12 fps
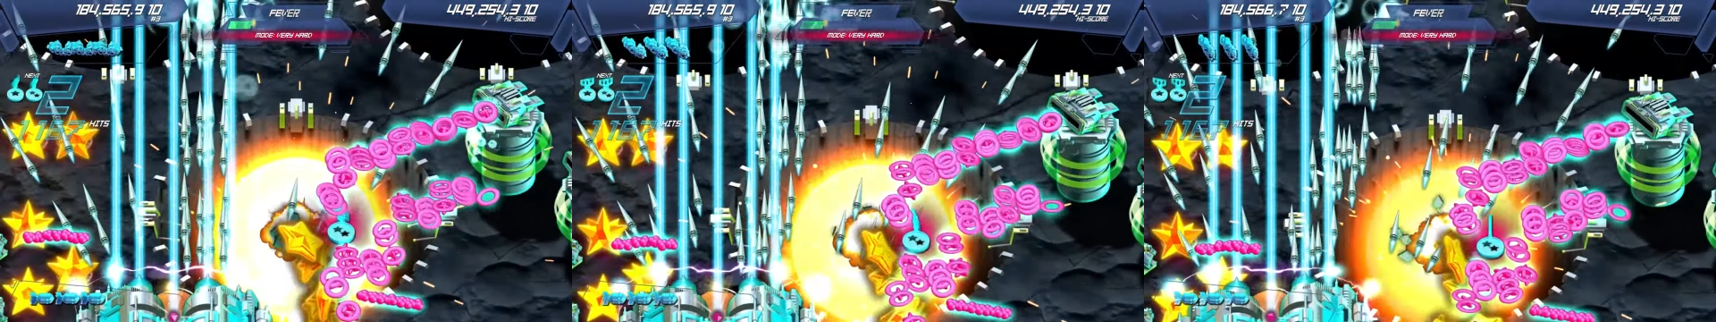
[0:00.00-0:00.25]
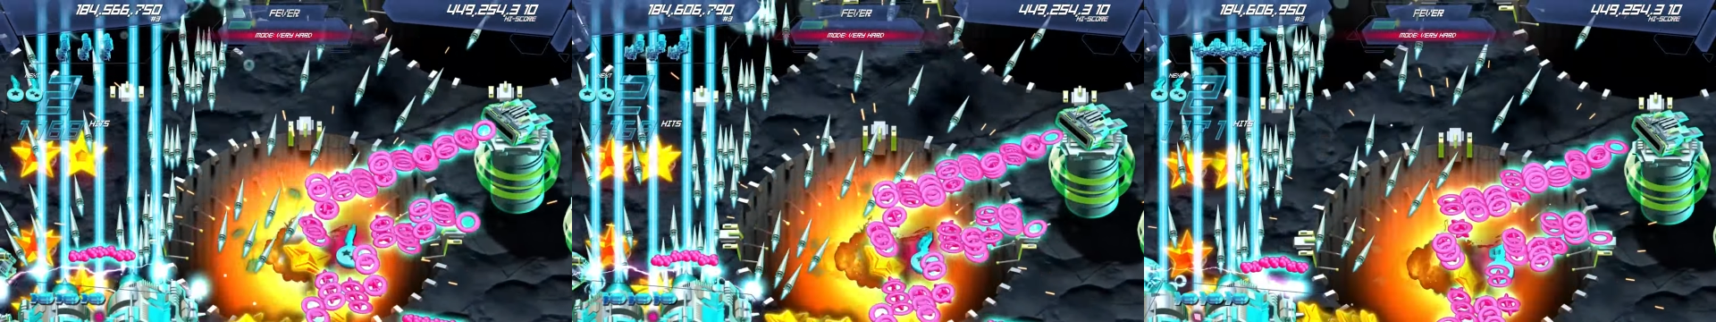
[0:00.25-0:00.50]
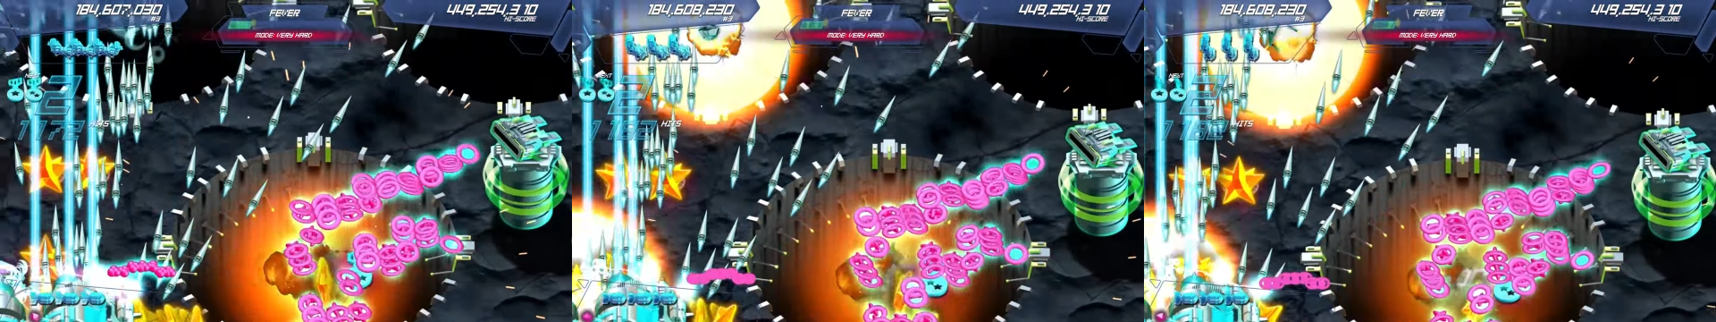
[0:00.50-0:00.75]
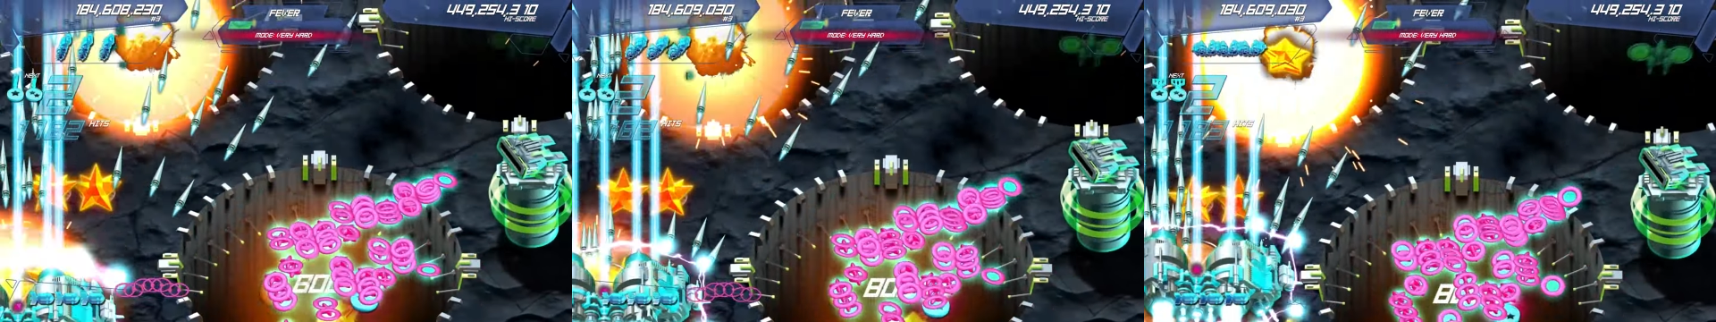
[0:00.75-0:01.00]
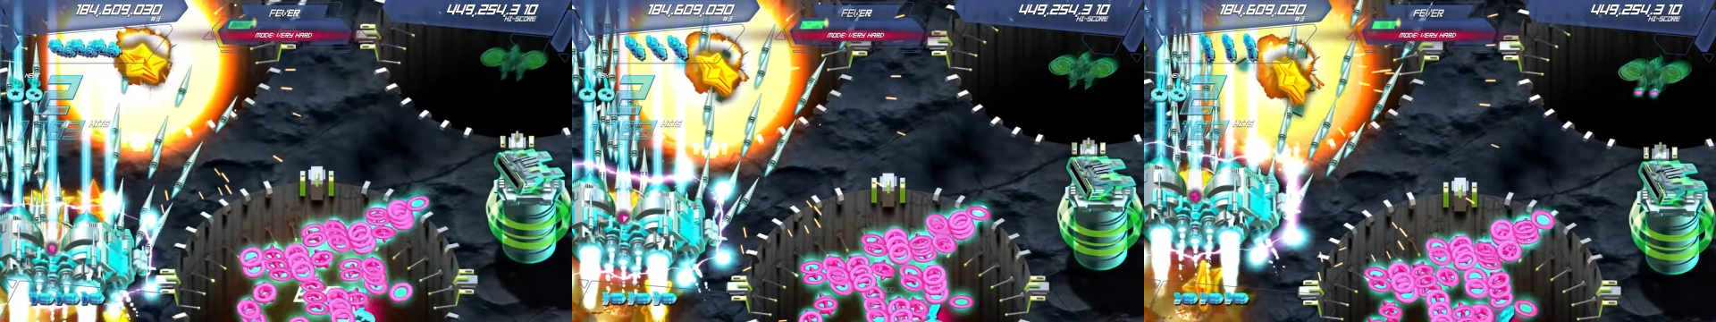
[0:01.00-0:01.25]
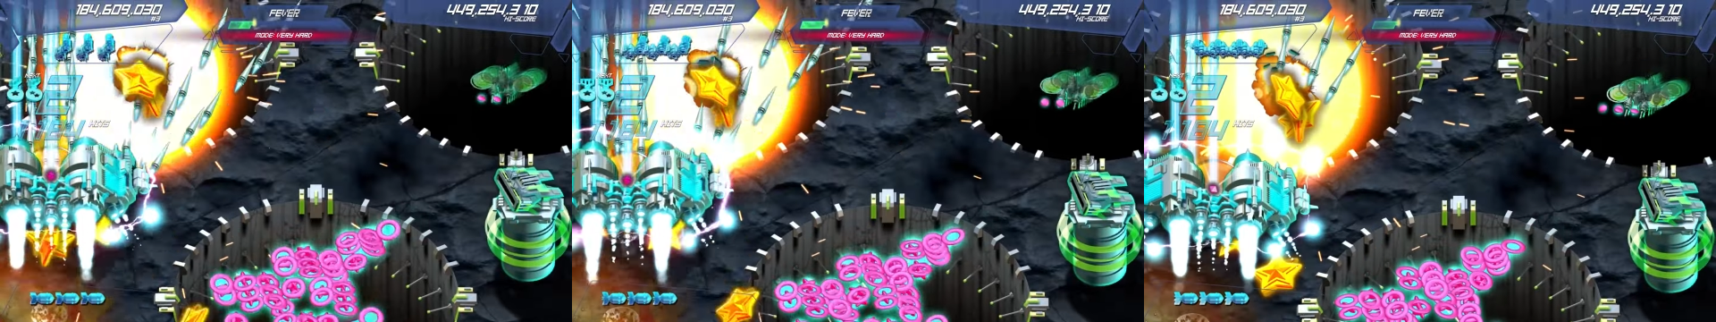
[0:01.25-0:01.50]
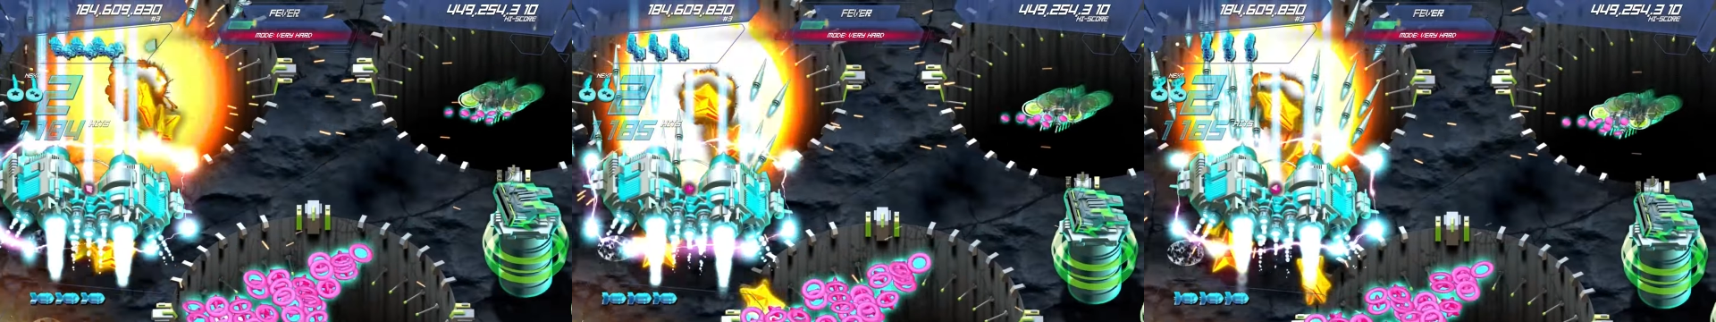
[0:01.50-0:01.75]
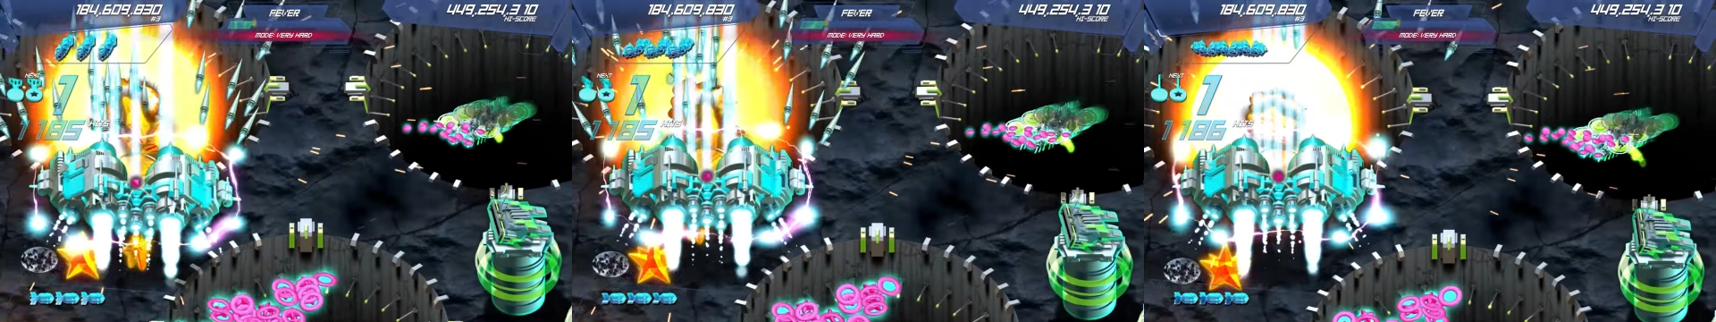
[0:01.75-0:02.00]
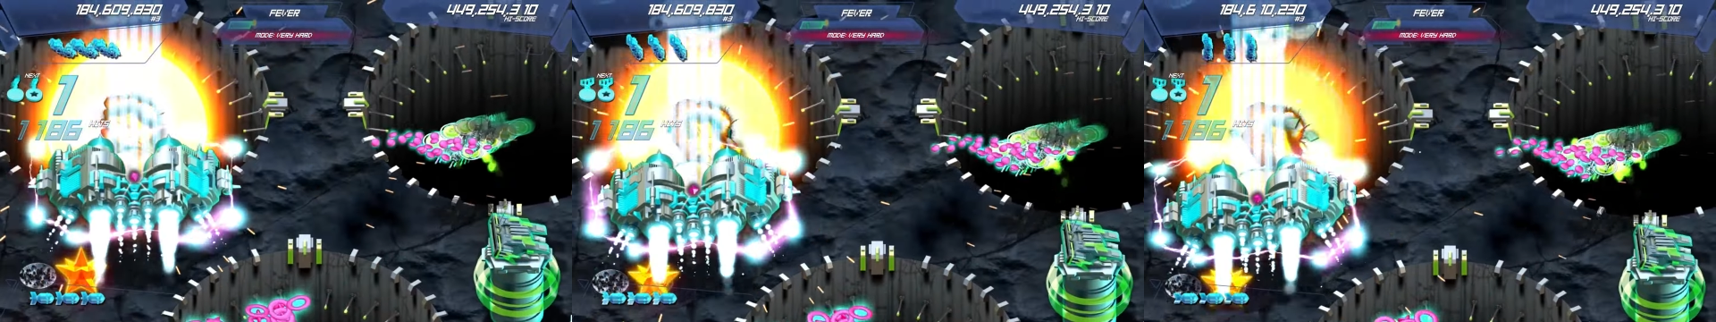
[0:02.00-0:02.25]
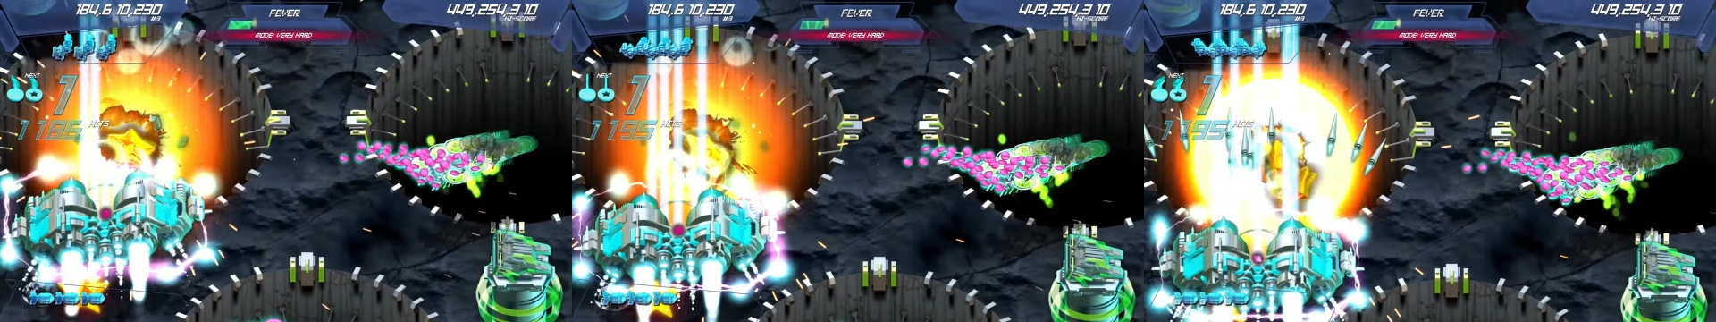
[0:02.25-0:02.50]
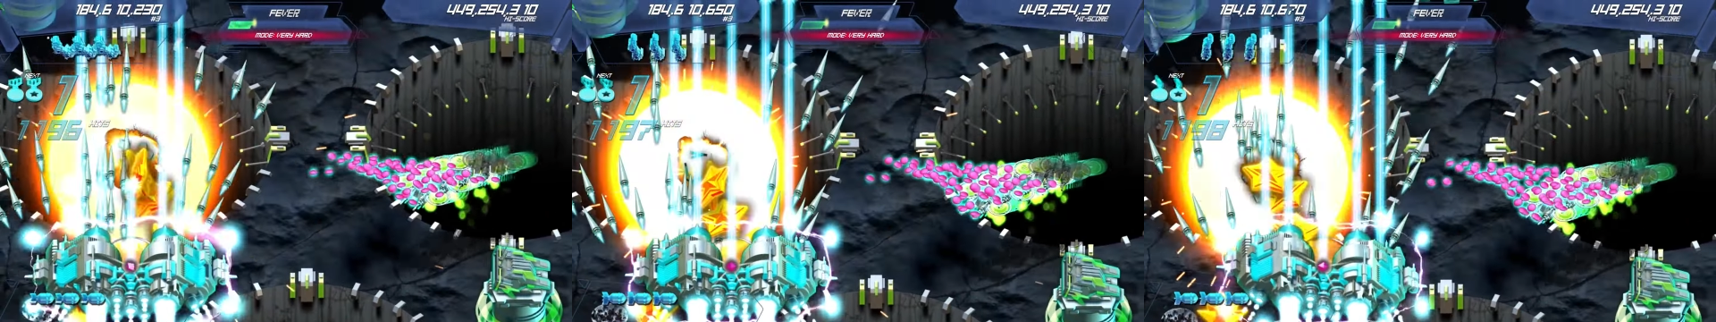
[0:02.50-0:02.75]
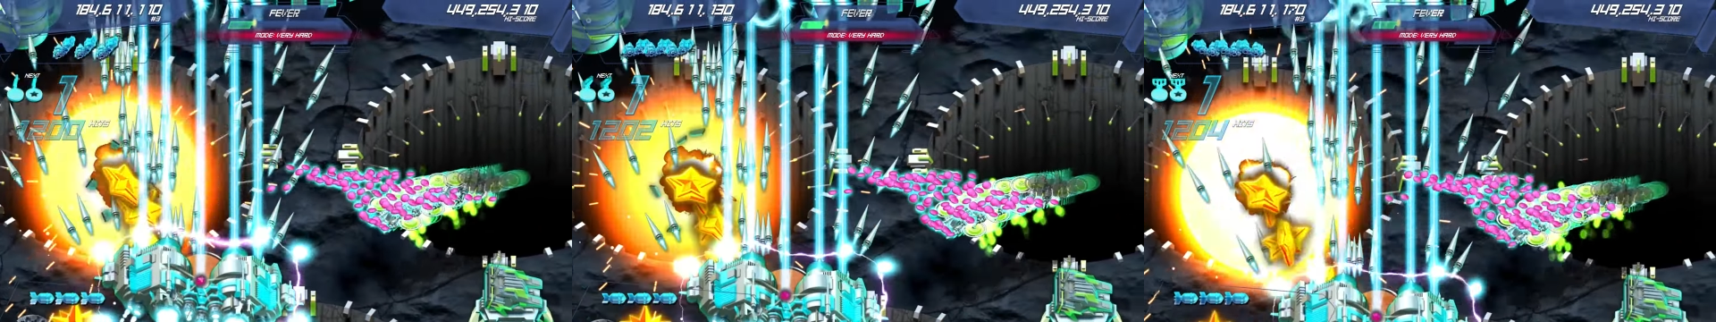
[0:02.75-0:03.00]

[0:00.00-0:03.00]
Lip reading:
[unreadable: no face in view]